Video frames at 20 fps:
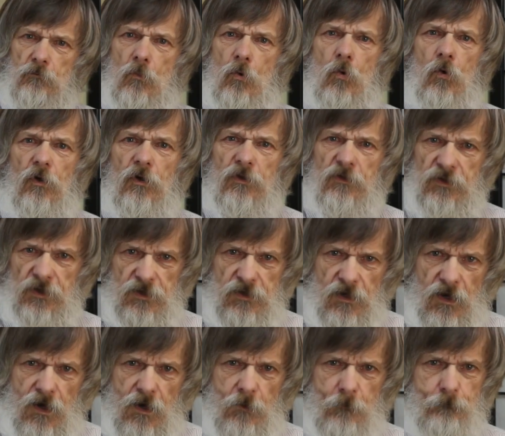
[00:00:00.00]
more to
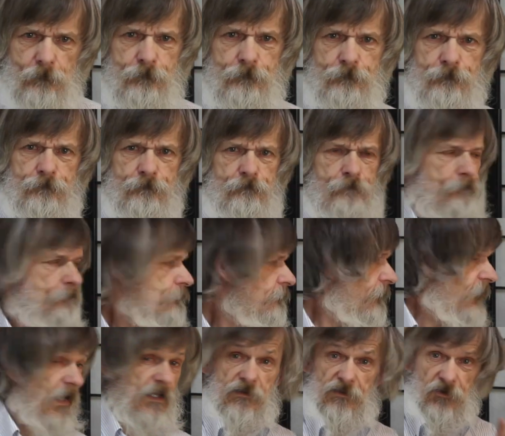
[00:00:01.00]
come.
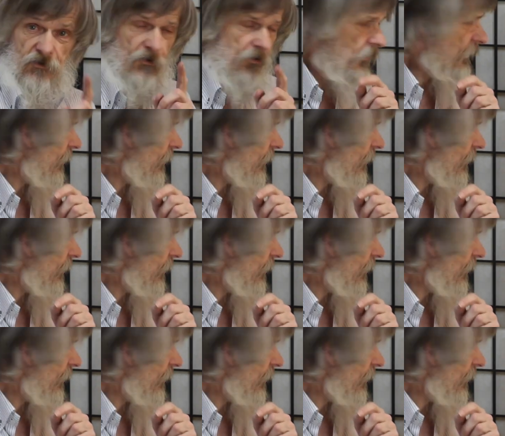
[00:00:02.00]
Let's